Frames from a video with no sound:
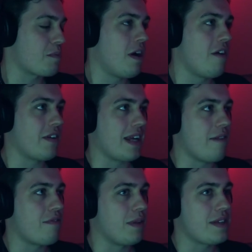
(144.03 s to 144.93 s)
perfectly
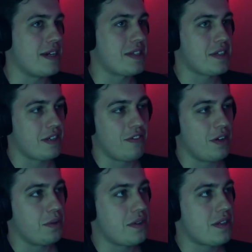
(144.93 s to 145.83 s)
aimed for my taste, because I
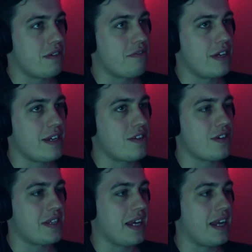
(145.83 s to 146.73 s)
find all this stuff really
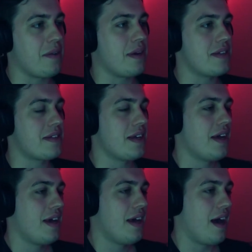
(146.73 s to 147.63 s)
interesting anyways.
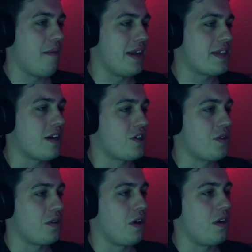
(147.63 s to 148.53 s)
And it
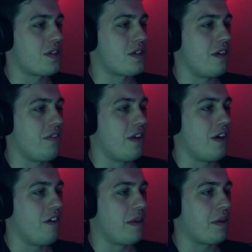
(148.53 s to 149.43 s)
touched on a lot of stuff that
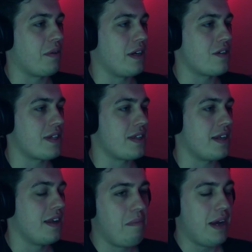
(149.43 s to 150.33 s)
I've been quite interested
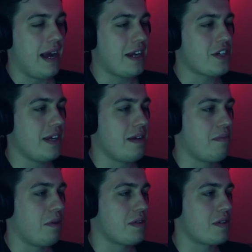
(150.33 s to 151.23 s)
in. But actually,
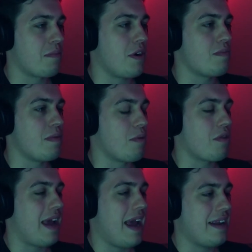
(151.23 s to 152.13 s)
what surprised me more
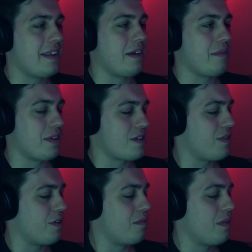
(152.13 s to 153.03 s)
than anything with this
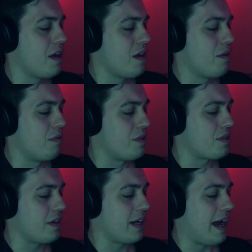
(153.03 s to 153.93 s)
film
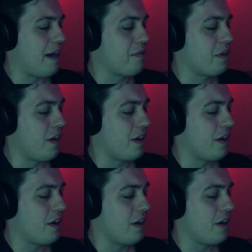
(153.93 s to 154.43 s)
was like how kind